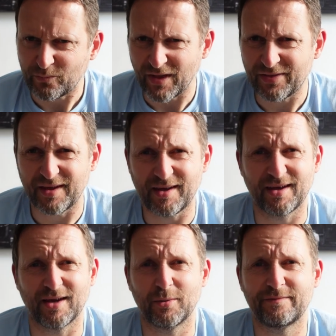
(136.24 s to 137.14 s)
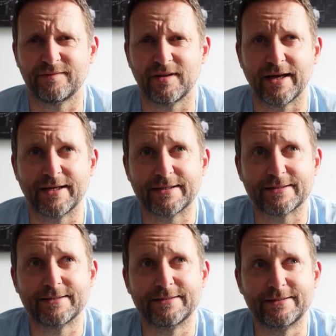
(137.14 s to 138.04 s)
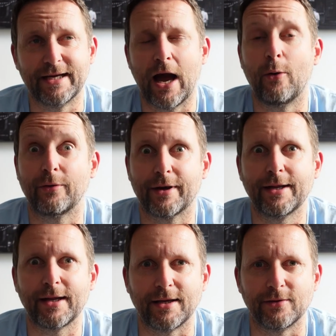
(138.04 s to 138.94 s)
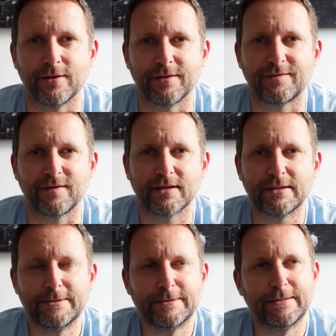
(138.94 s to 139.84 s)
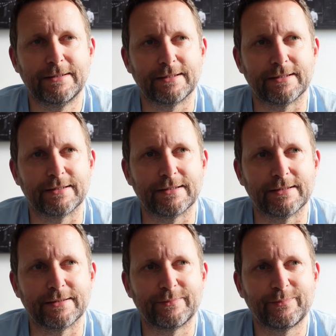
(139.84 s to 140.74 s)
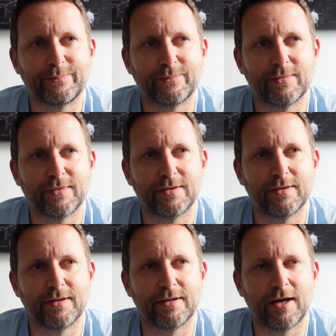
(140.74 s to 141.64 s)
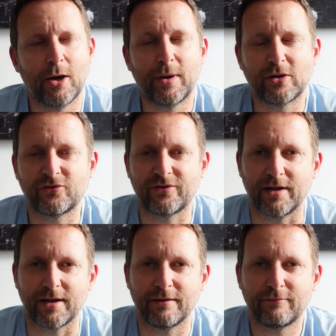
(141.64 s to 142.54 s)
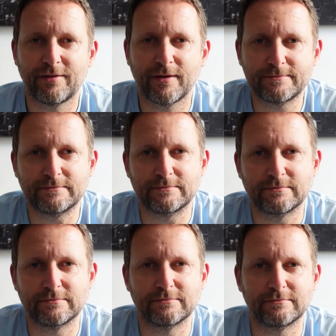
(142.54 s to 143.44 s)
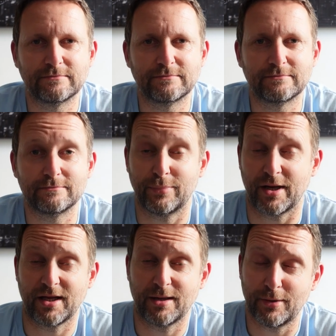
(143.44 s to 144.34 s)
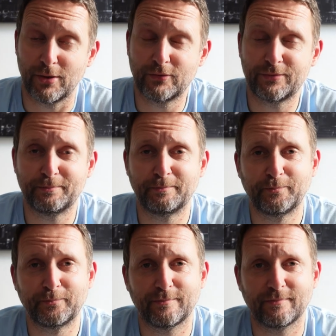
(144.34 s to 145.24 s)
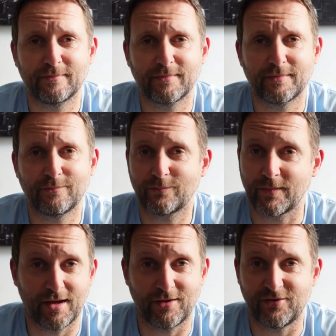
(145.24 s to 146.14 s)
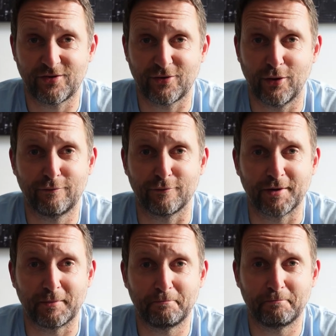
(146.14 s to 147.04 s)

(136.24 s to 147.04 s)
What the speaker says: thinking of like, yeah, how can I do this? Yeah, how about selling everything, and buying a boat, and just go for it?